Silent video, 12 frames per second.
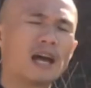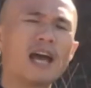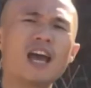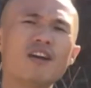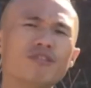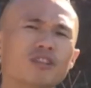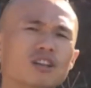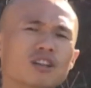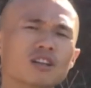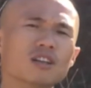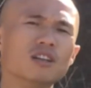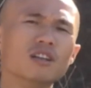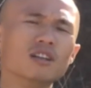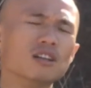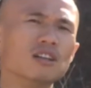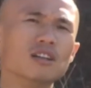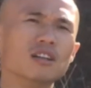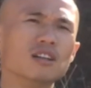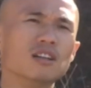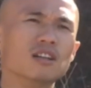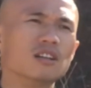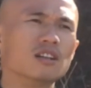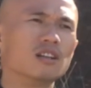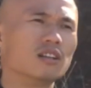have uh, uh, uh,
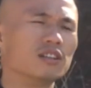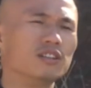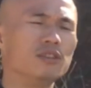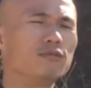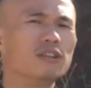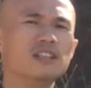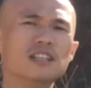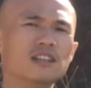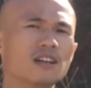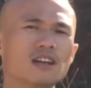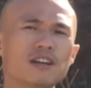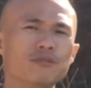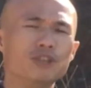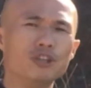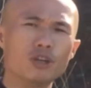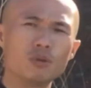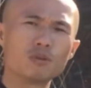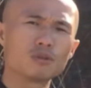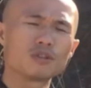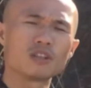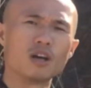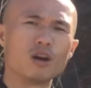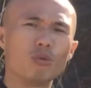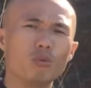uh different videos
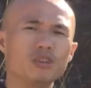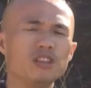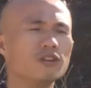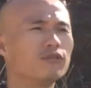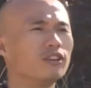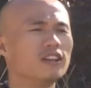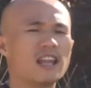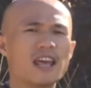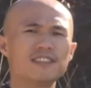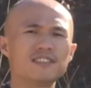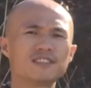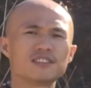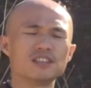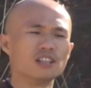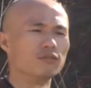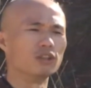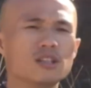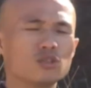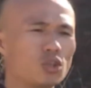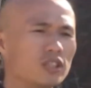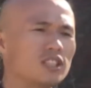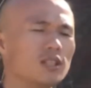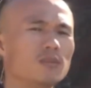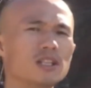uh, with different lengths, even
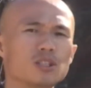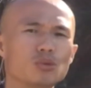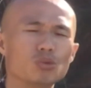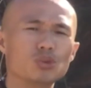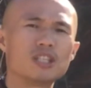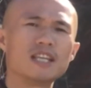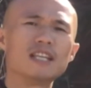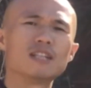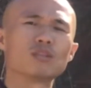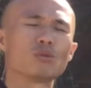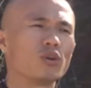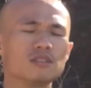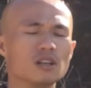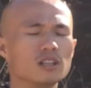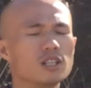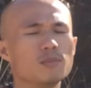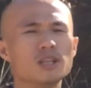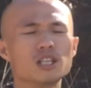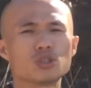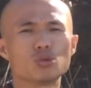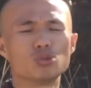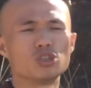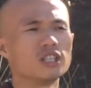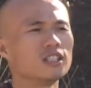20 minutes to 10 or 30 minutes to
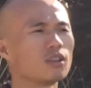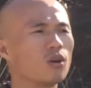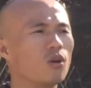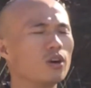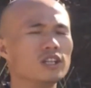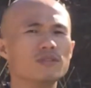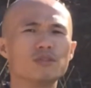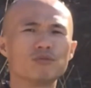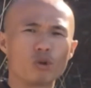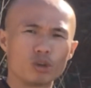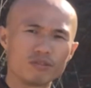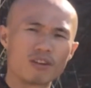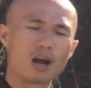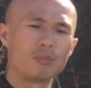10 or even 45